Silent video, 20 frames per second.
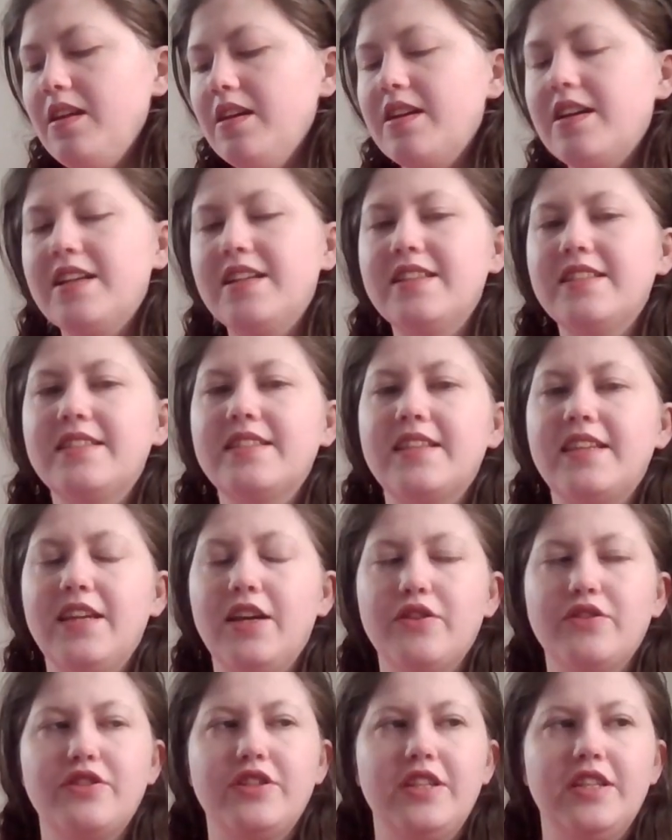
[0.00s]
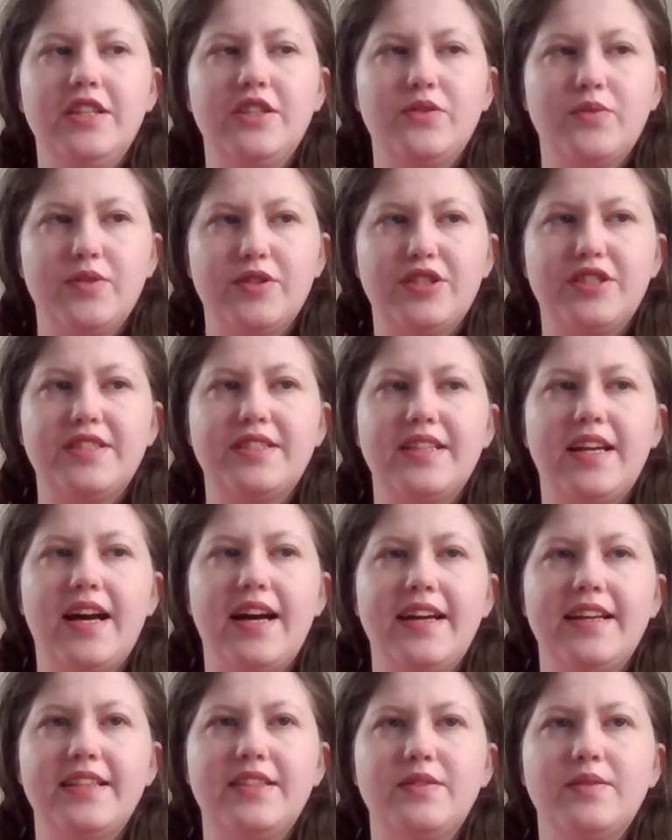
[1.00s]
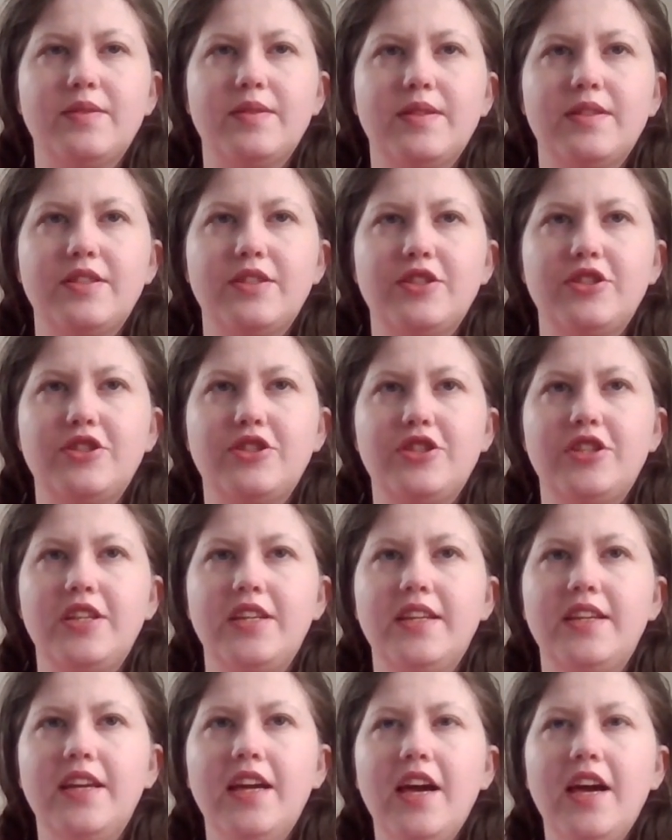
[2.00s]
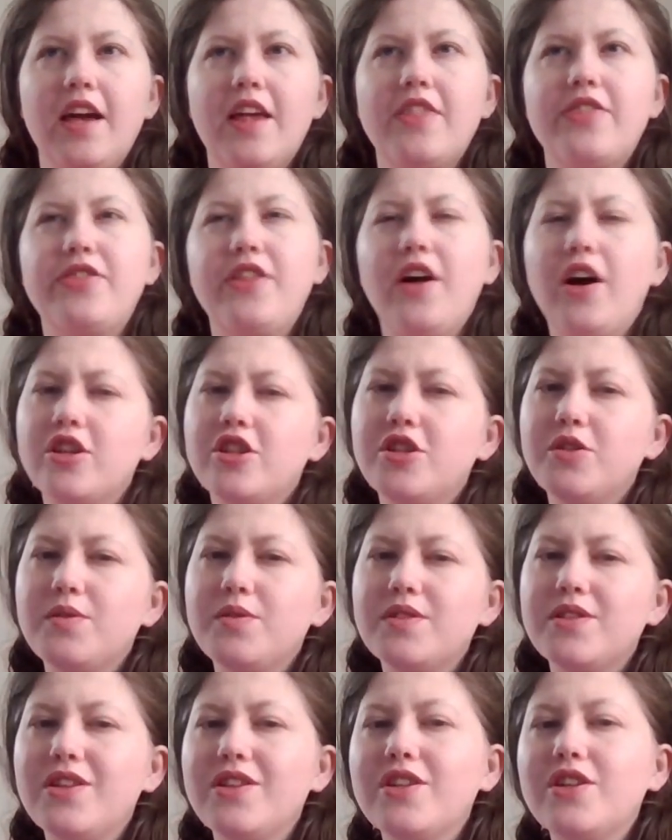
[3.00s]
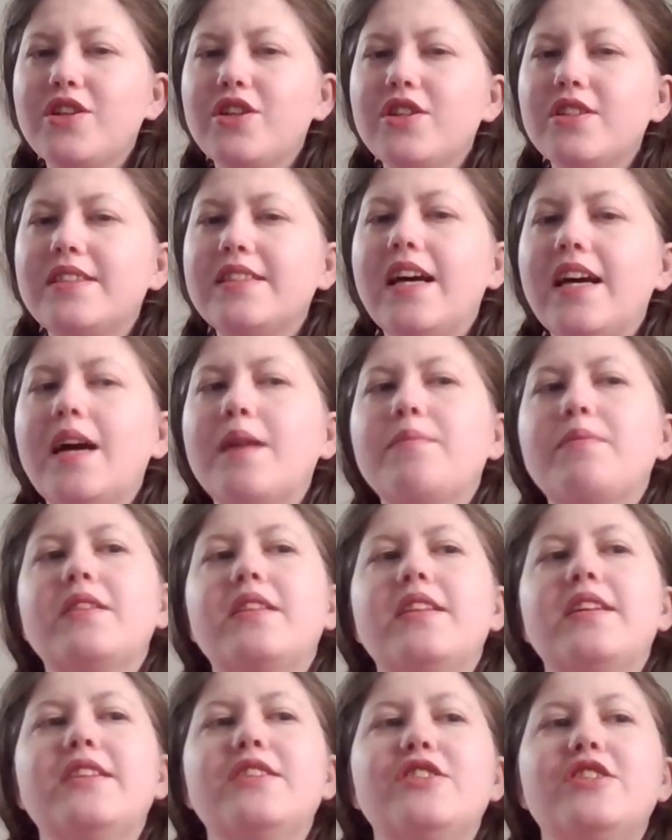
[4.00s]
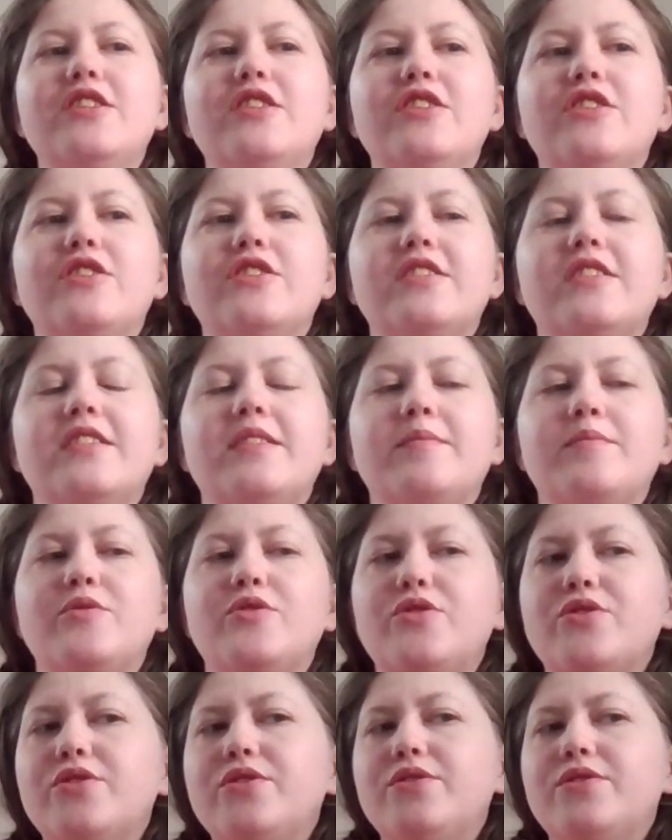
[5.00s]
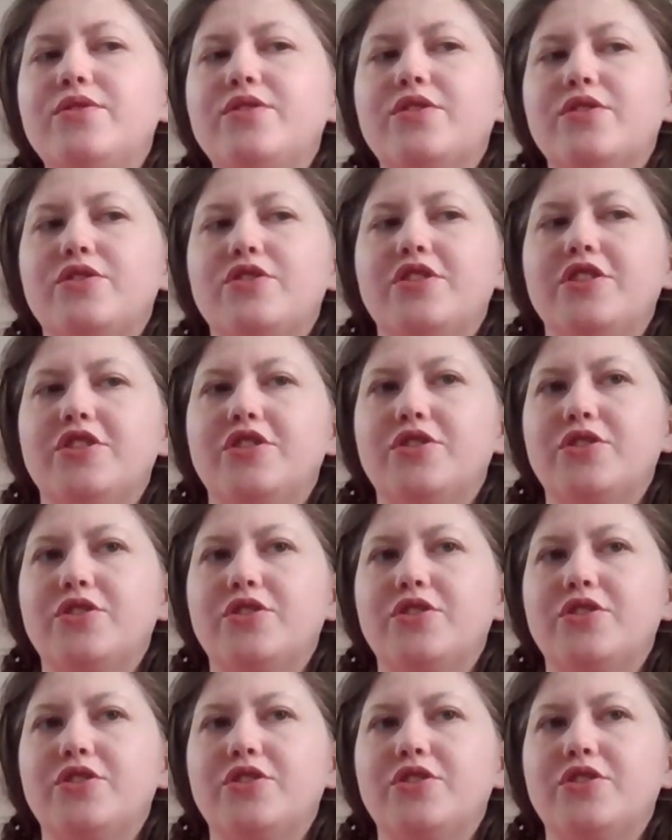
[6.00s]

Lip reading: Because Kyoshi switched sides. She thought she was on the good side, but then she learns the truth, so she